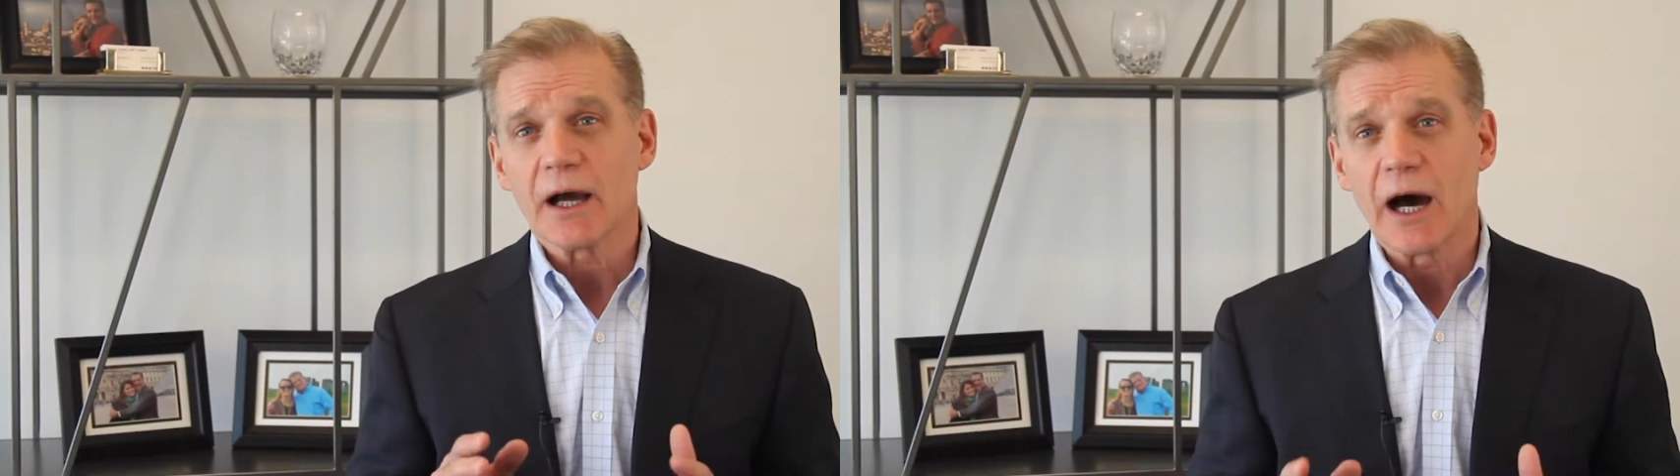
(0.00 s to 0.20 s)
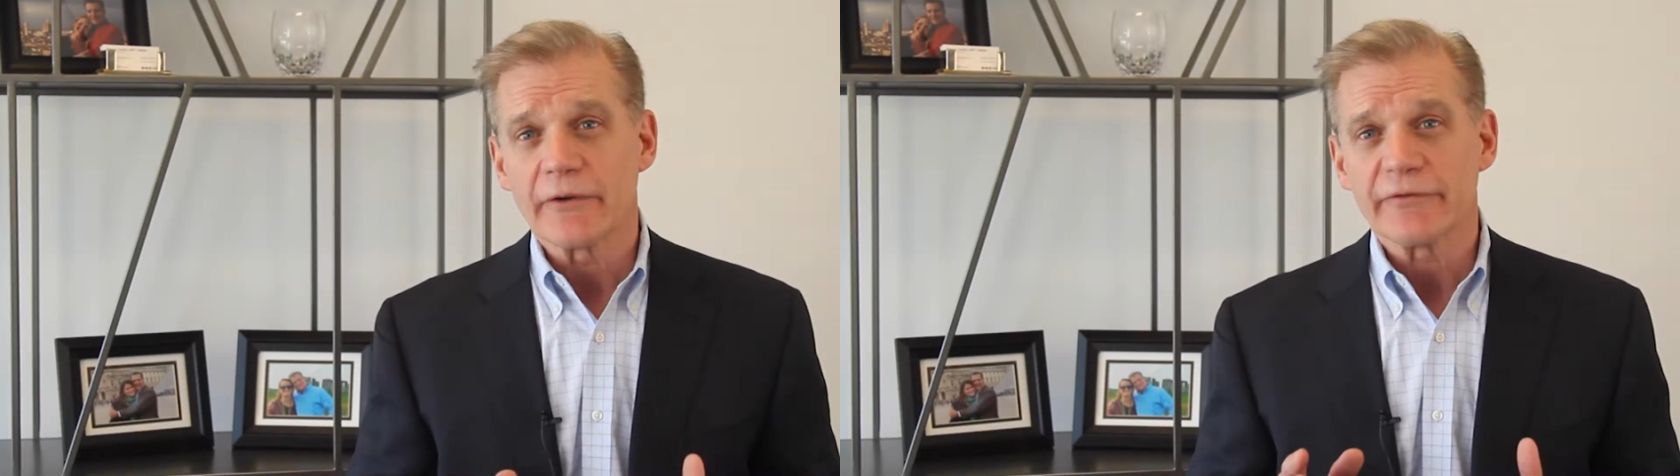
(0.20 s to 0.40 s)

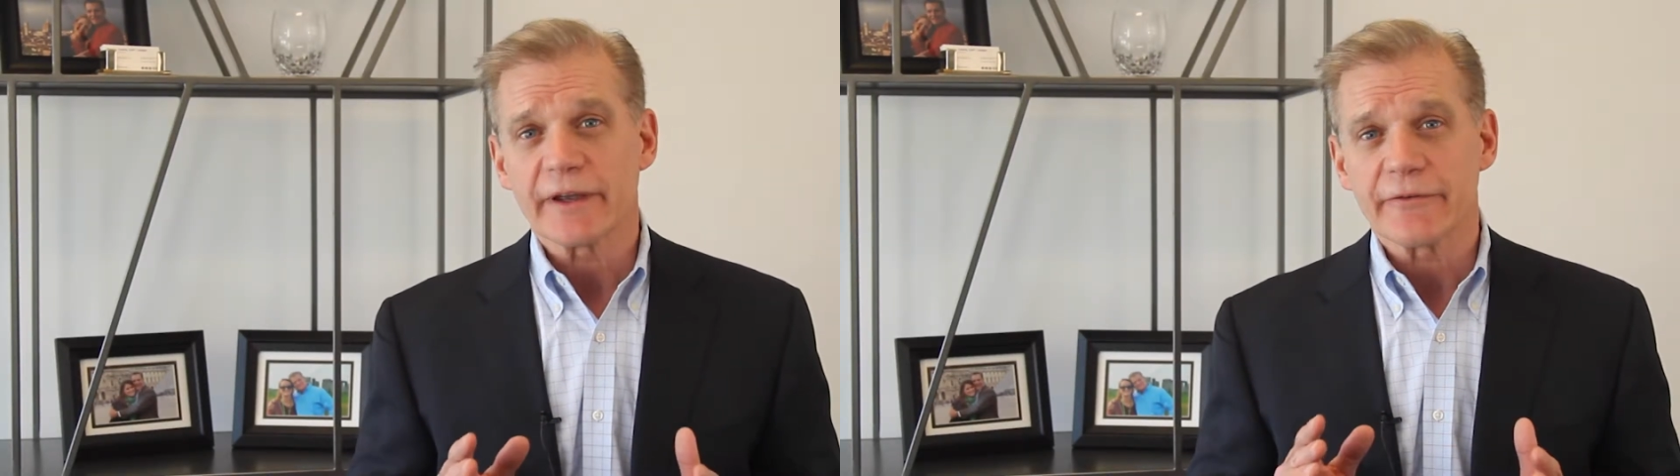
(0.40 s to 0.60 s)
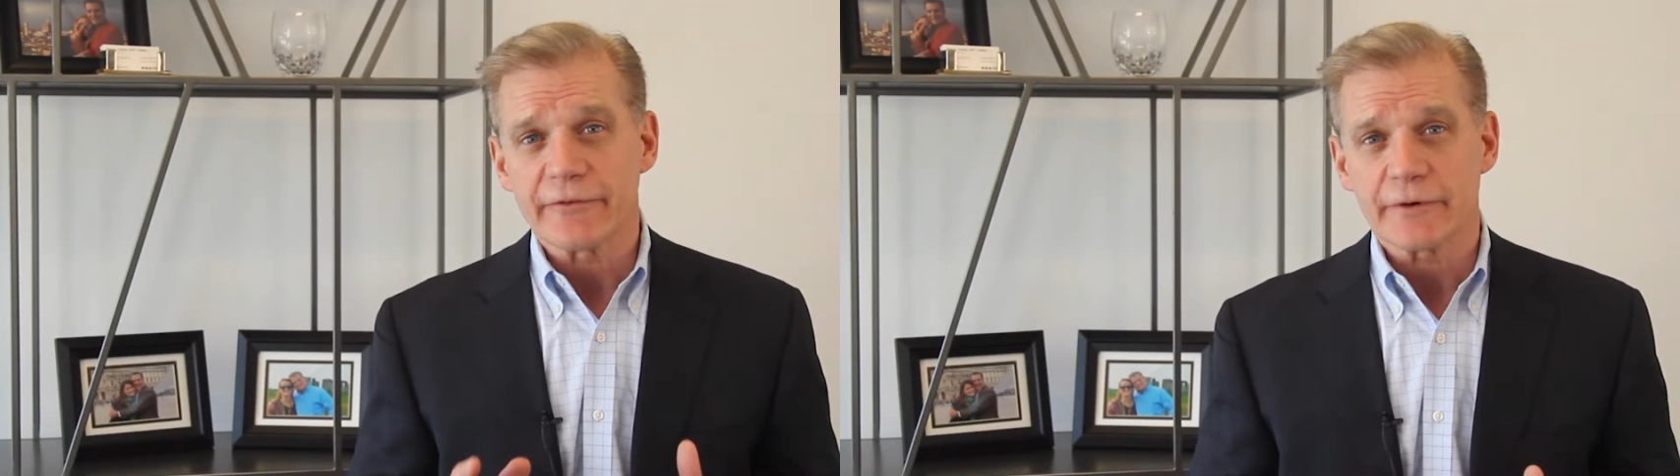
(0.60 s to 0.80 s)

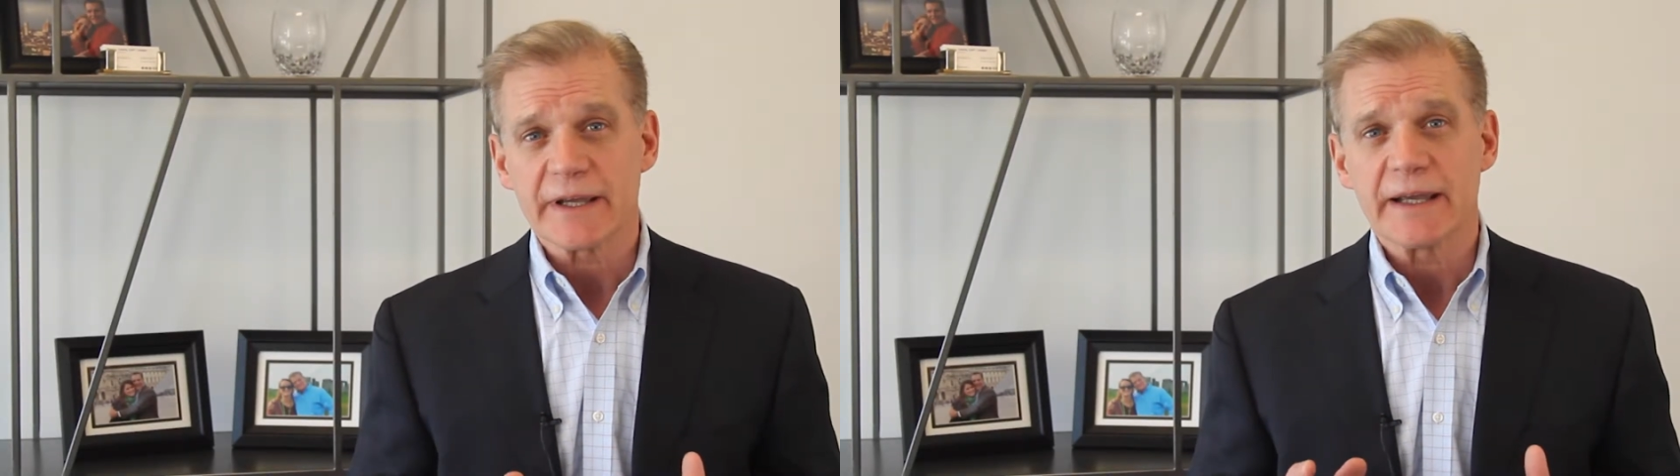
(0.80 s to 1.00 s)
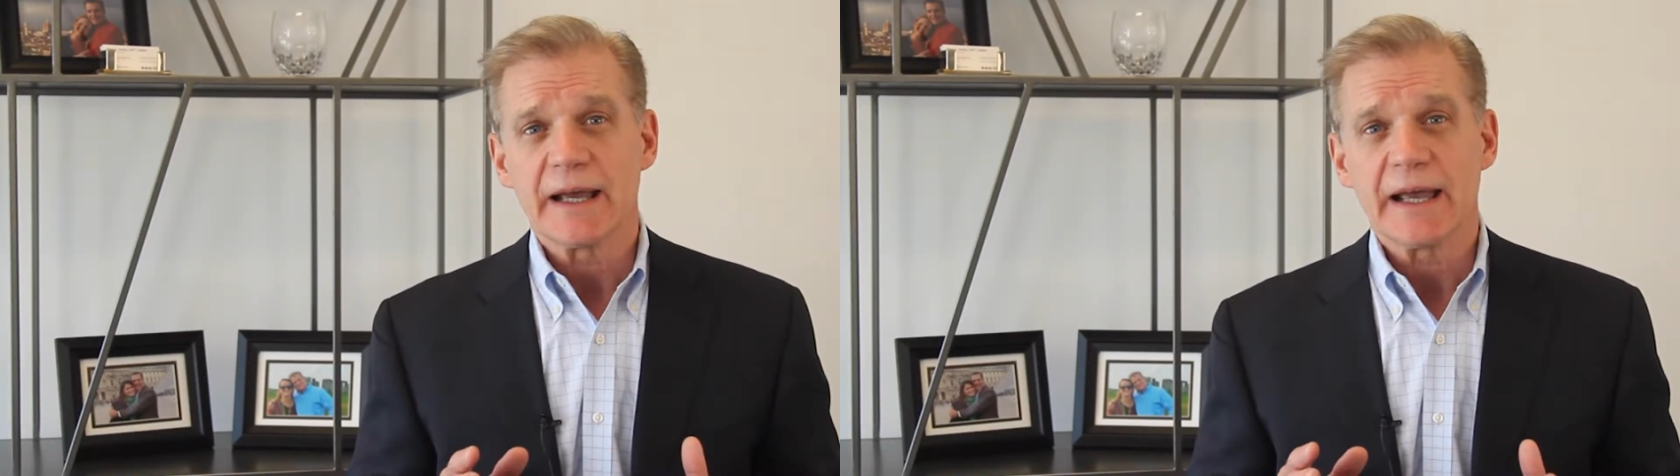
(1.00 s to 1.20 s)

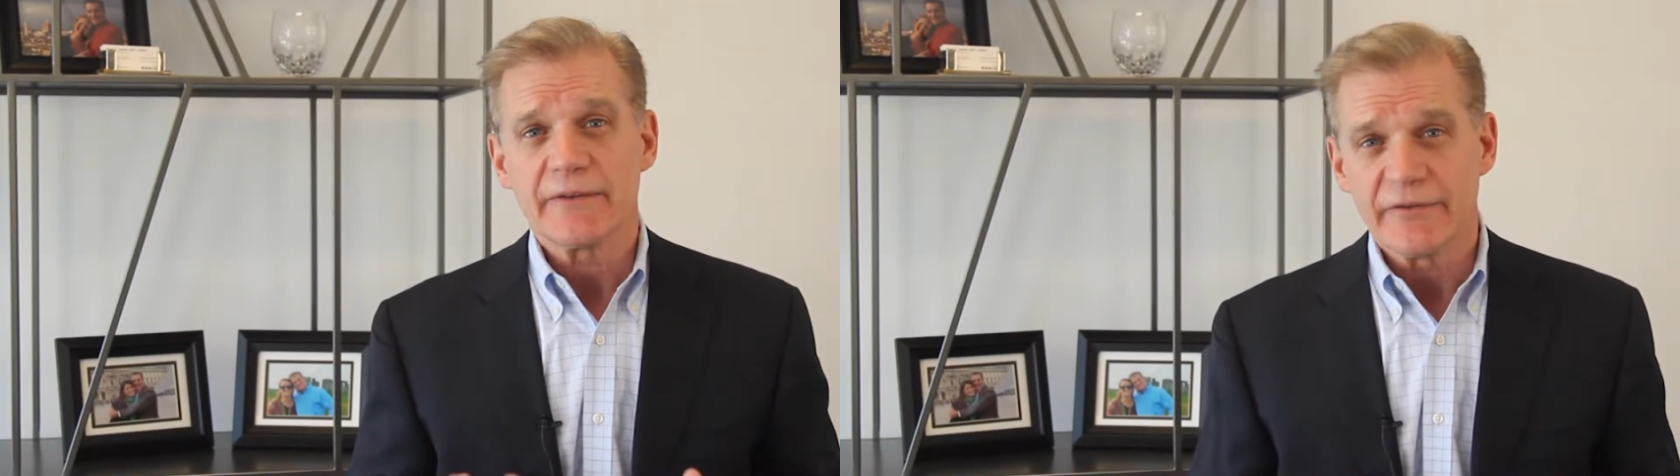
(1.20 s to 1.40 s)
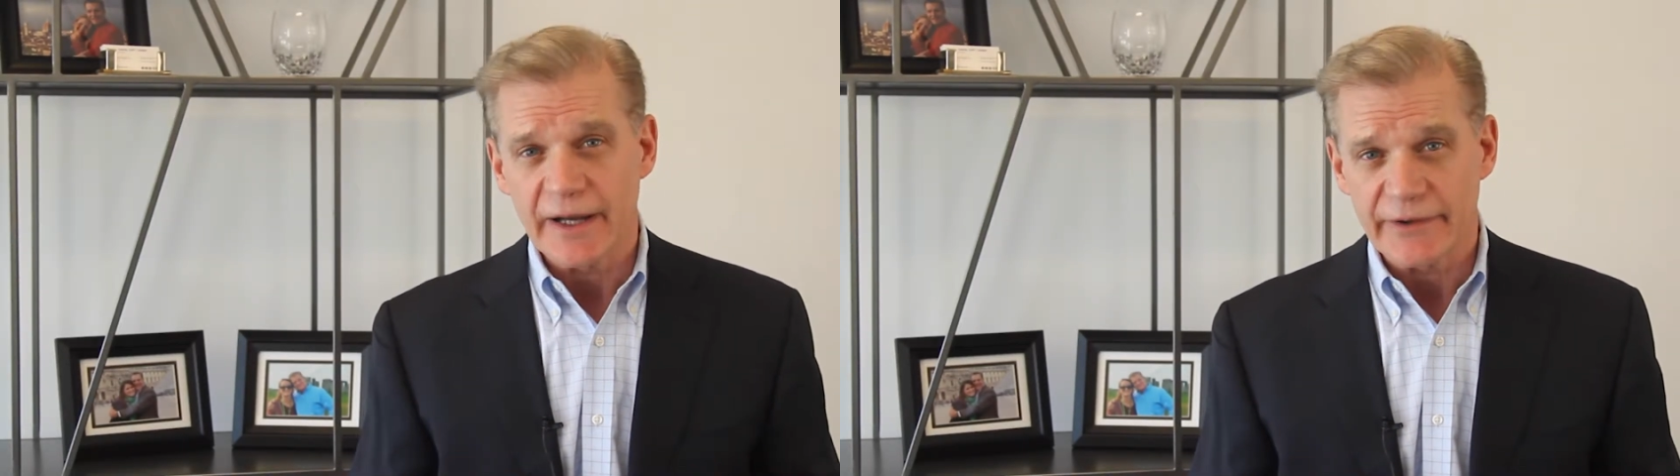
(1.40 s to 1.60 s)
conflict-free
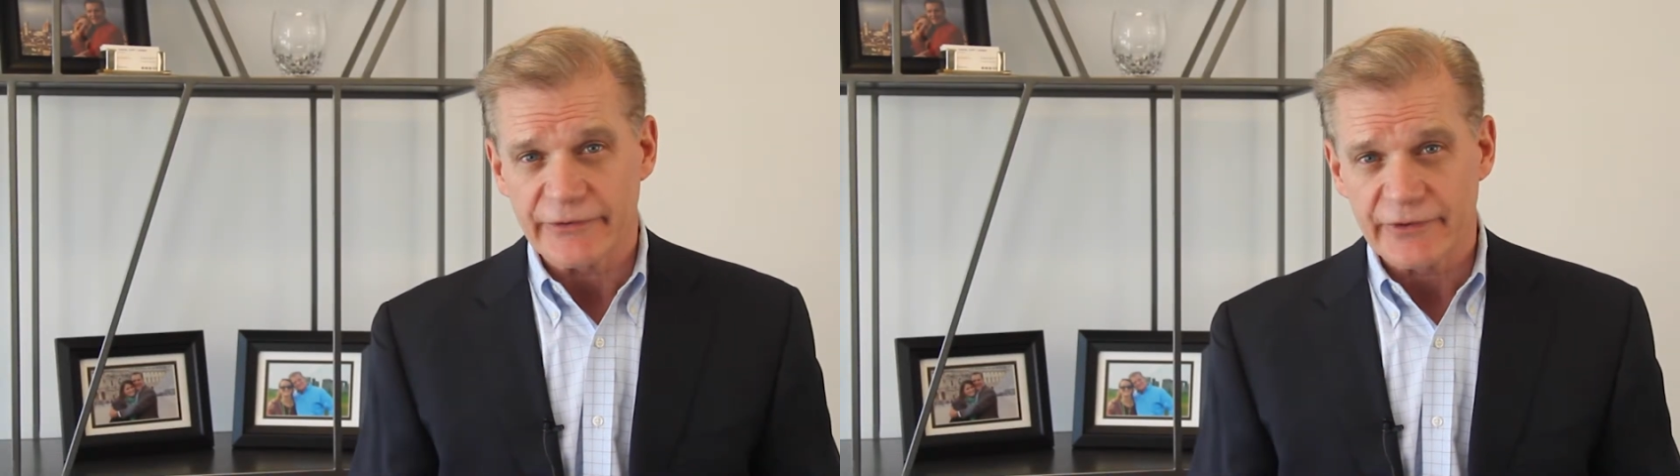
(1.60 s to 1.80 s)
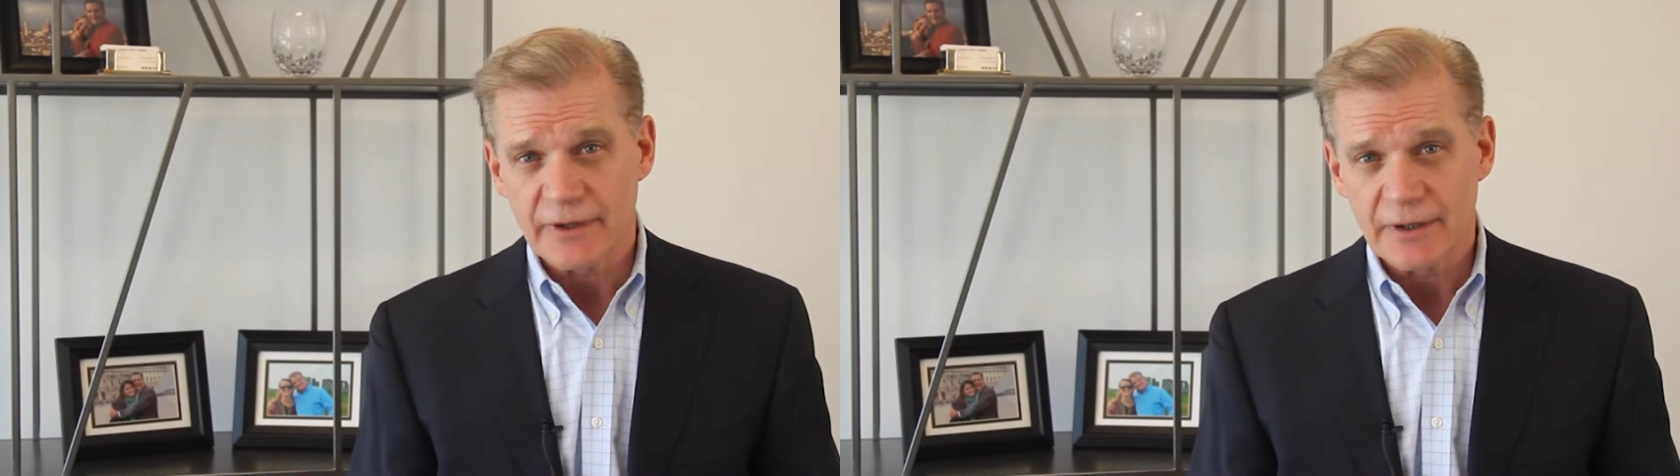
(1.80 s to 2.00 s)

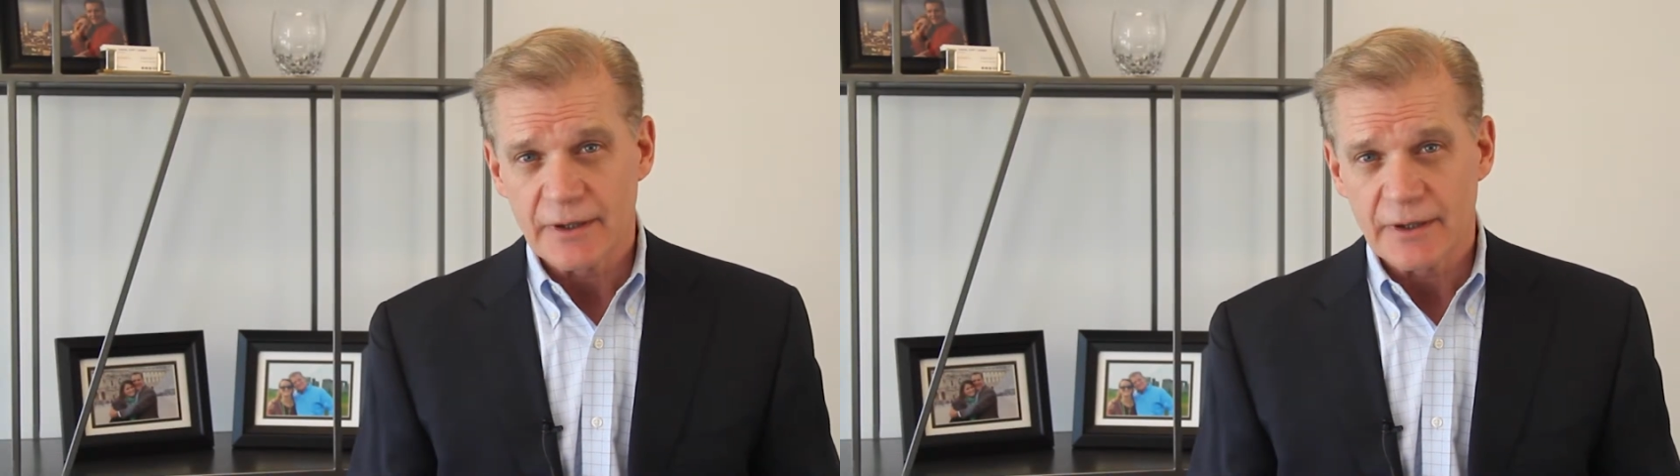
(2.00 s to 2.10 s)
advice.